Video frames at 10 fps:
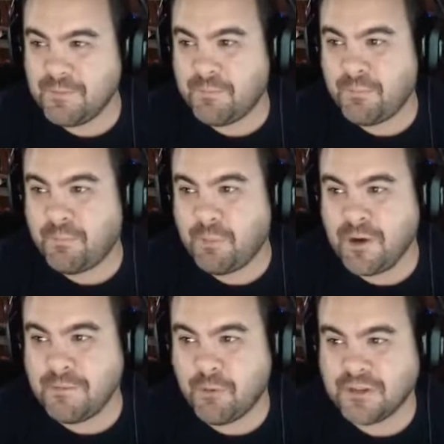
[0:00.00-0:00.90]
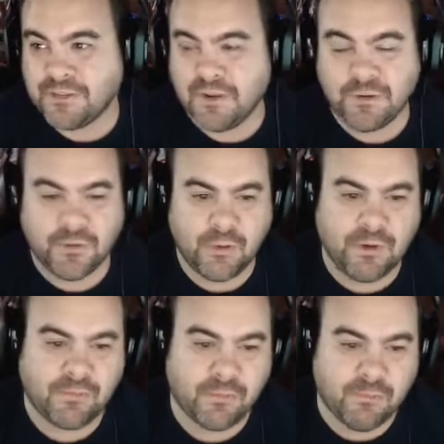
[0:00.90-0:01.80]
Pretty impressive. Illinois went
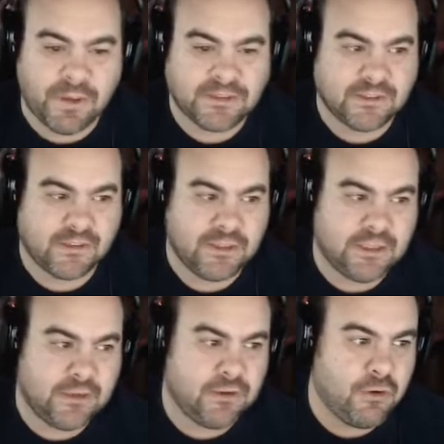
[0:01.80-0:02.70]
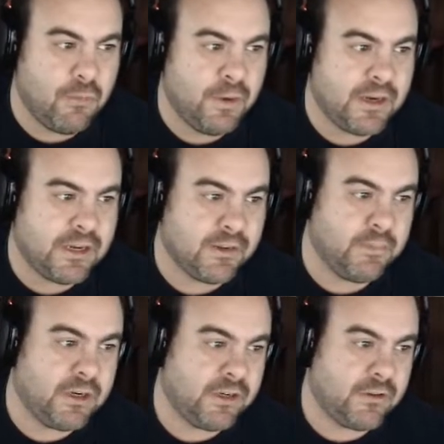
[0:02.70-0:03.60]
from basically nobody
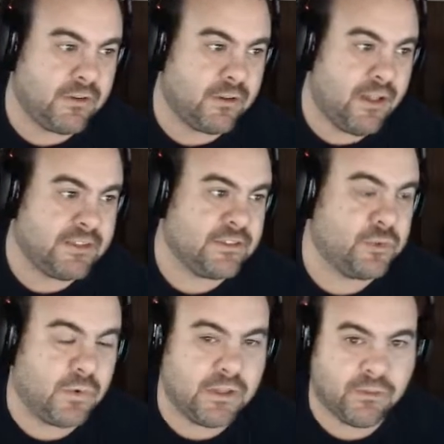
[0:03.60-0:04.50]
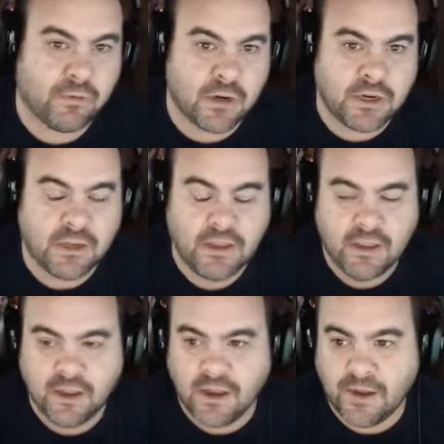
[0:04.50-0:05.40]
committing to the class of 23,
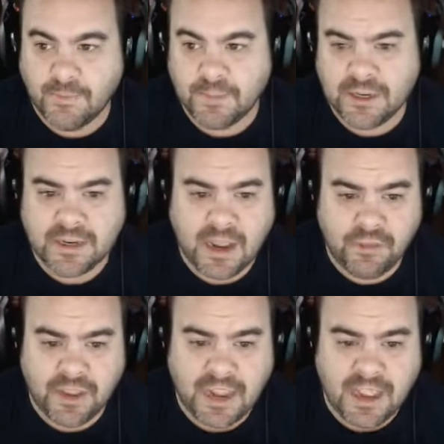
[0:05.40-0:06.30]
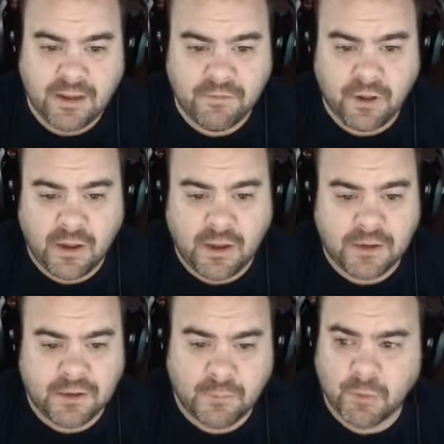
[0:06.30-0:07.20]
and now they have
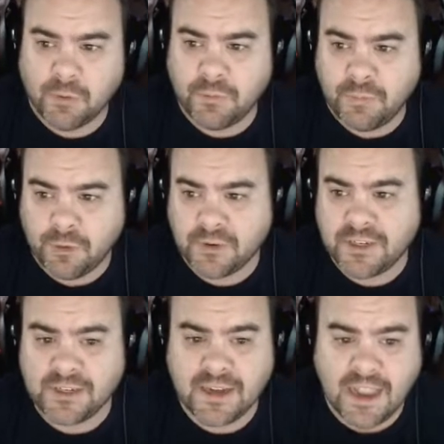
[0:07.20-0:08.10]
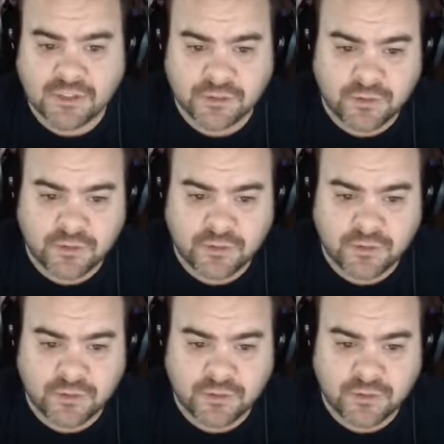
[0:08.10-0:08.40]
number 13 nationally,